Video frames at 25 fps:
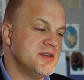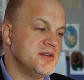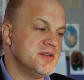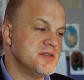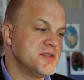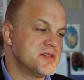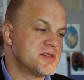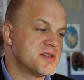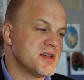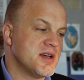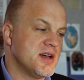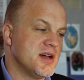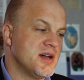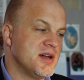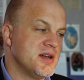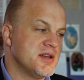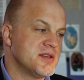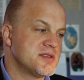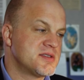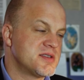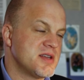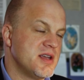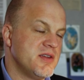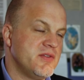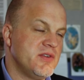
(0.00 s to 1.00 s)
is
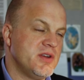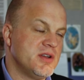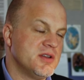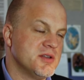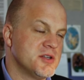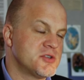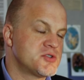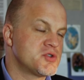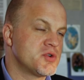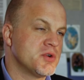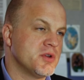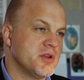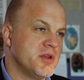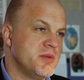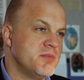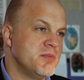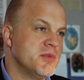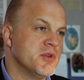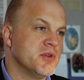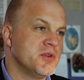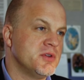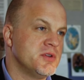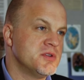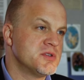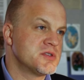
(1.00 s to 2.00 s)
saving literally
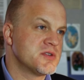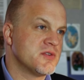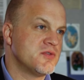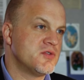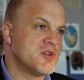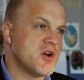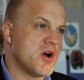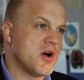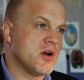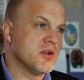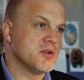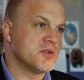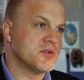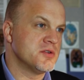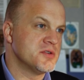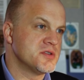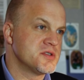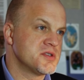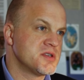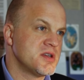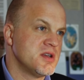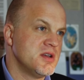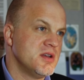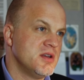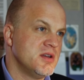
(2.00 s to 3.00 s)
millions of
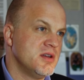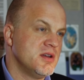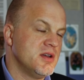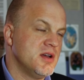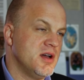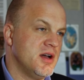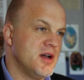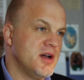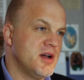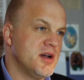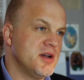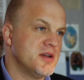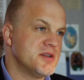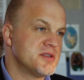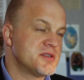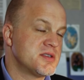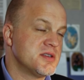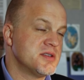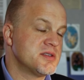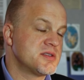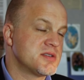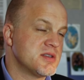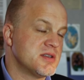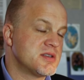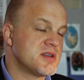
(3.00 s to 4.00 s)
dollars
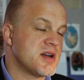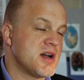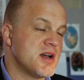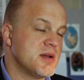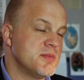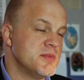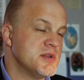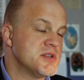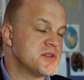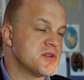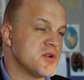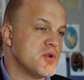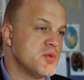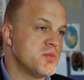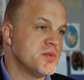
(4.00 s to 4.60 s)
since the time it's